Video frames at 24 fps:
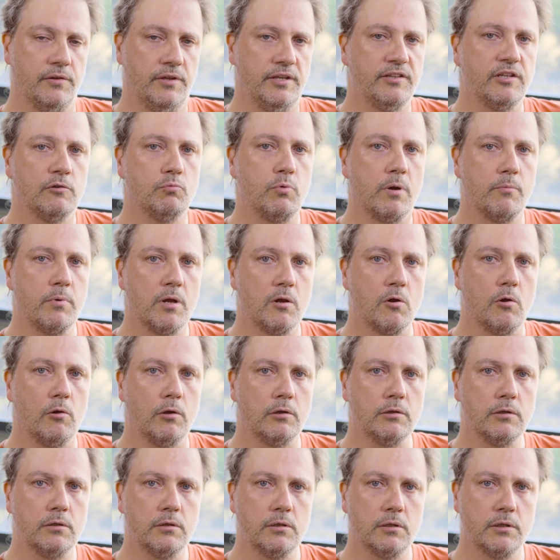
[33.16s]
This is what we
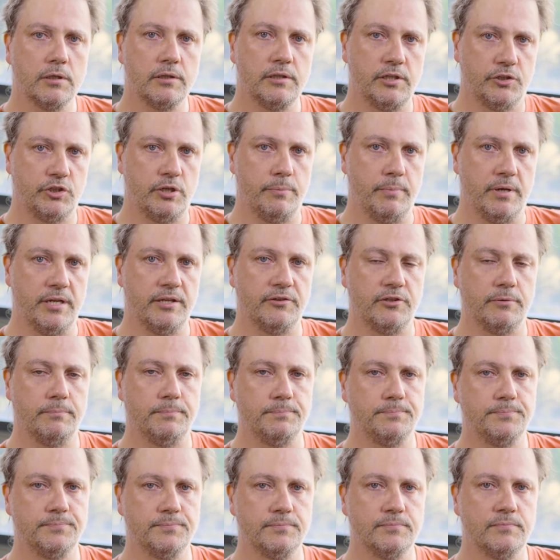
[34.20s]
call determinism.
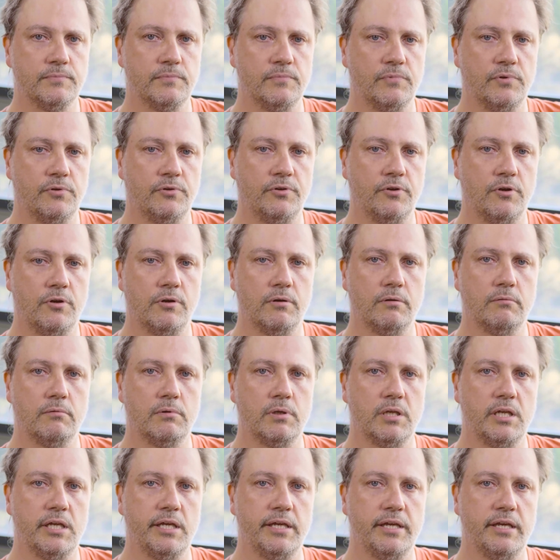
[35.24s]
So
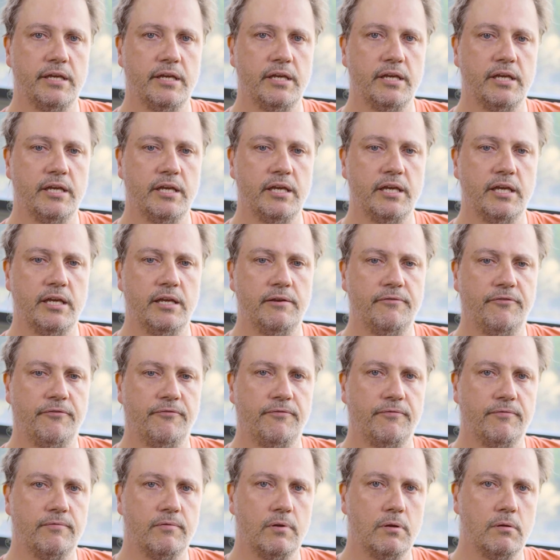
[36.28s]
if
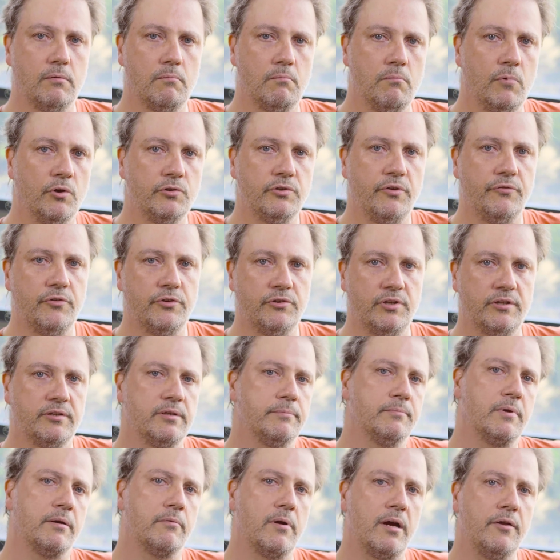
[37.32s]
most of the
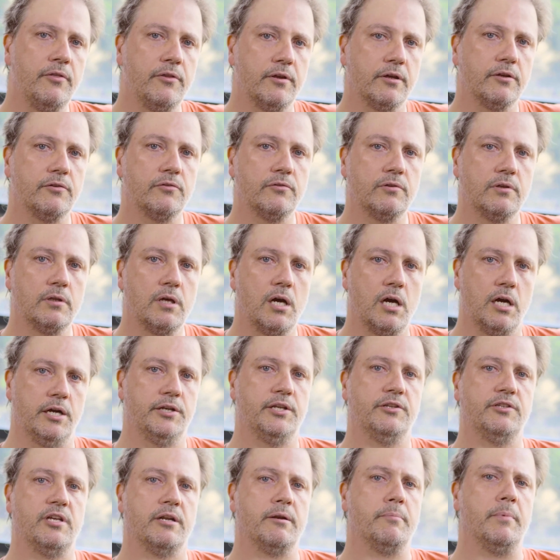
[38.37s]
systems around us are
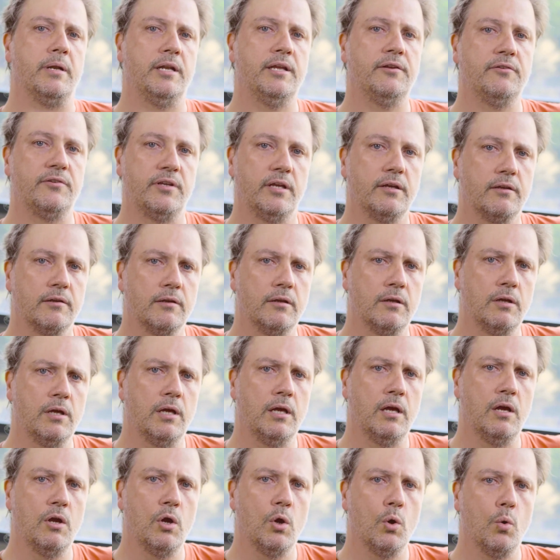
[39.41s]
deterministic.
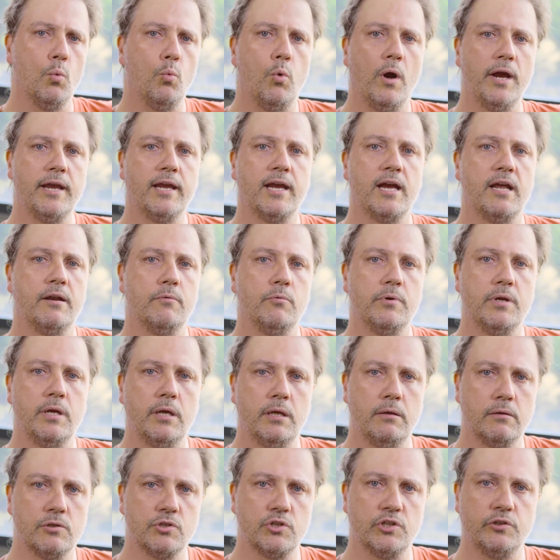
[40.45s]
Why can't
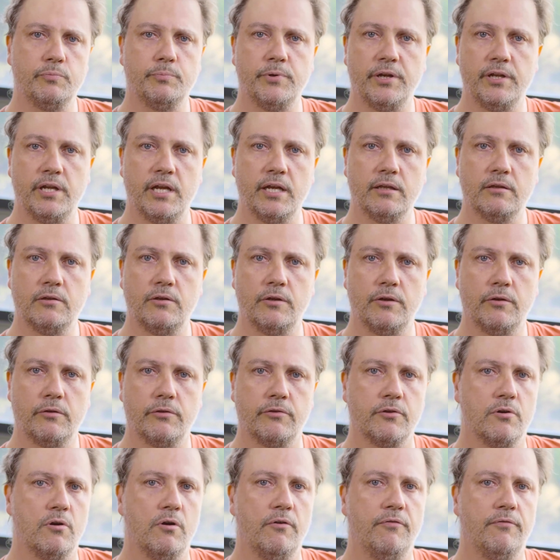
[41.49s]
we just predict the
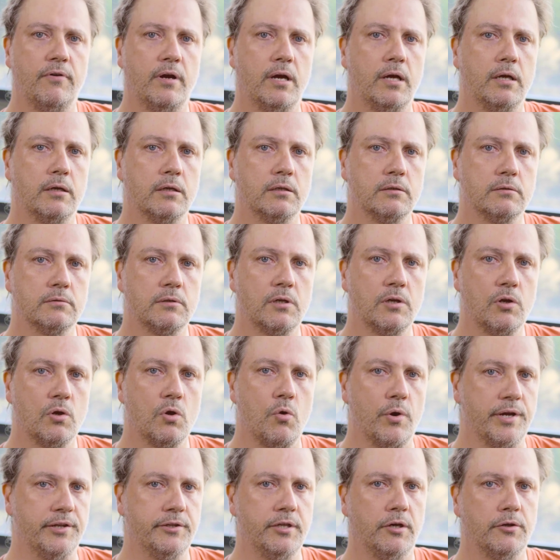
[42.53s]
throw of a
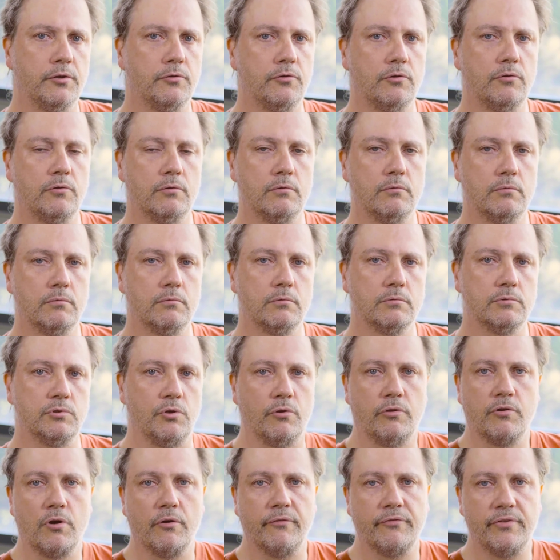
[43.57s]
coin toss,
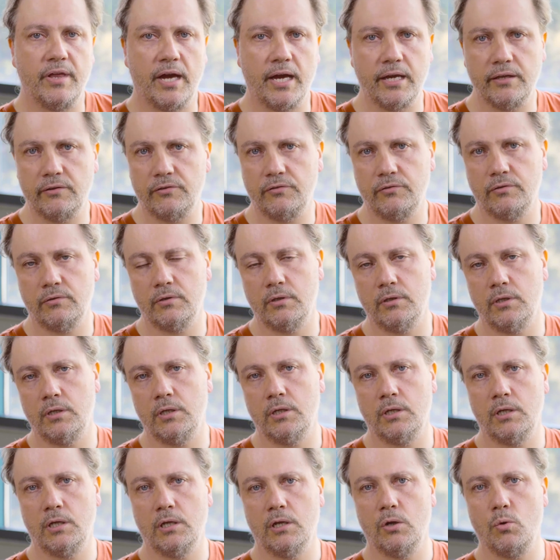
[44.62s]
the throw of dice?
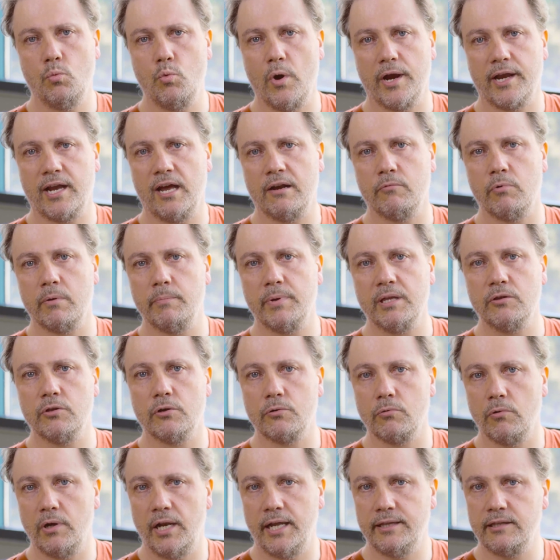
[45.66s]
Why can't we beat
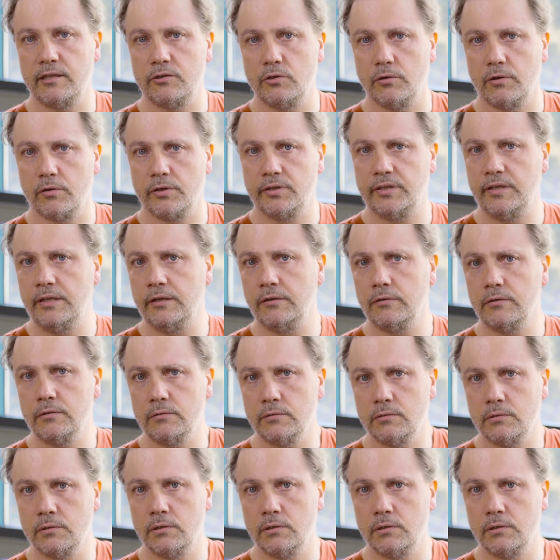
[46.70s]
the roulette at the casino?